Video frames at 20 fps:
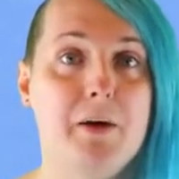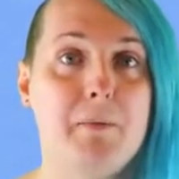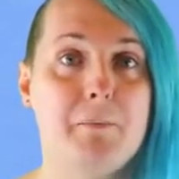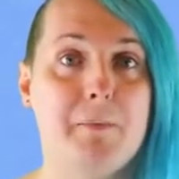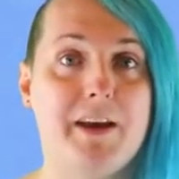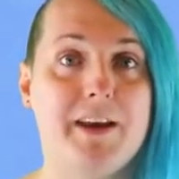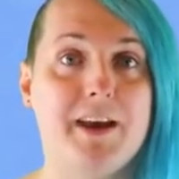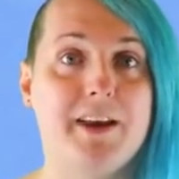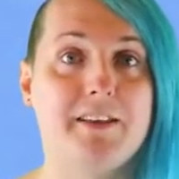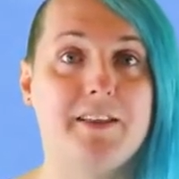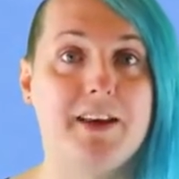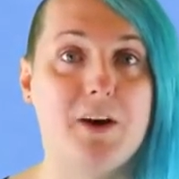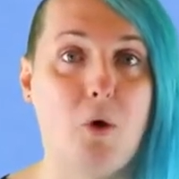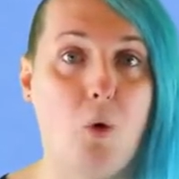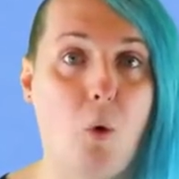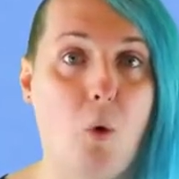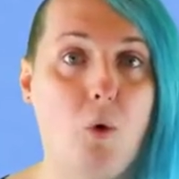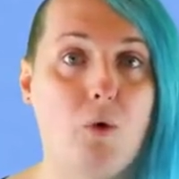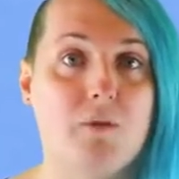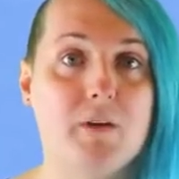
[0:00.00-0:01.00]
making the
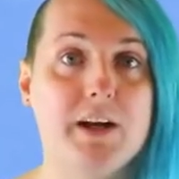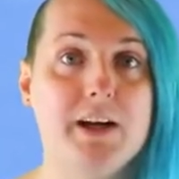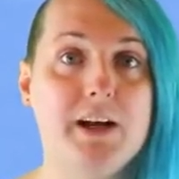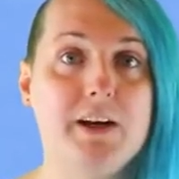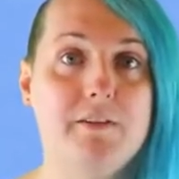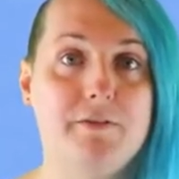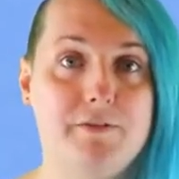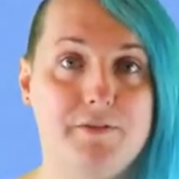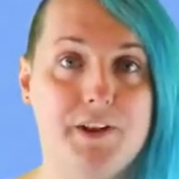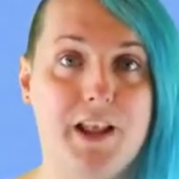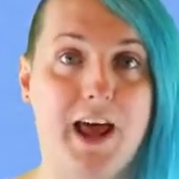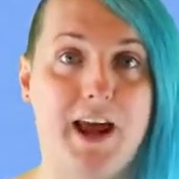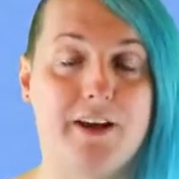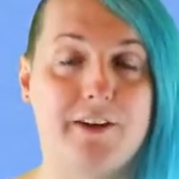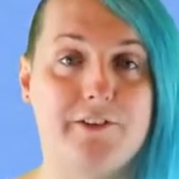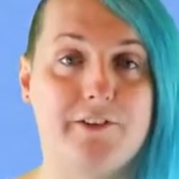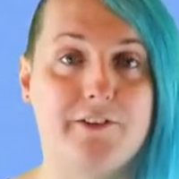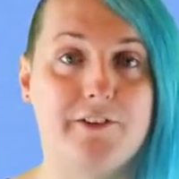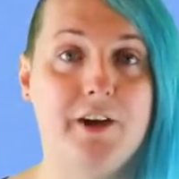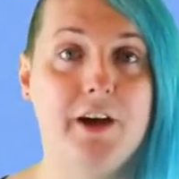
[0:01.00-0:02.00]
Hori
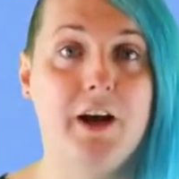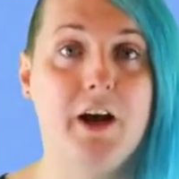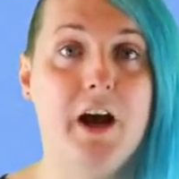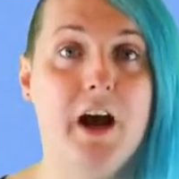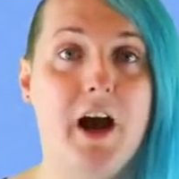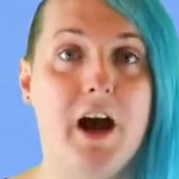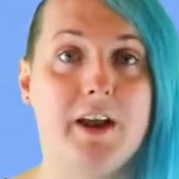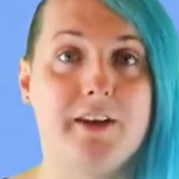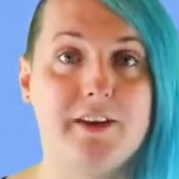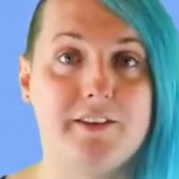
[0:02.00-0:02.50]
Flex, an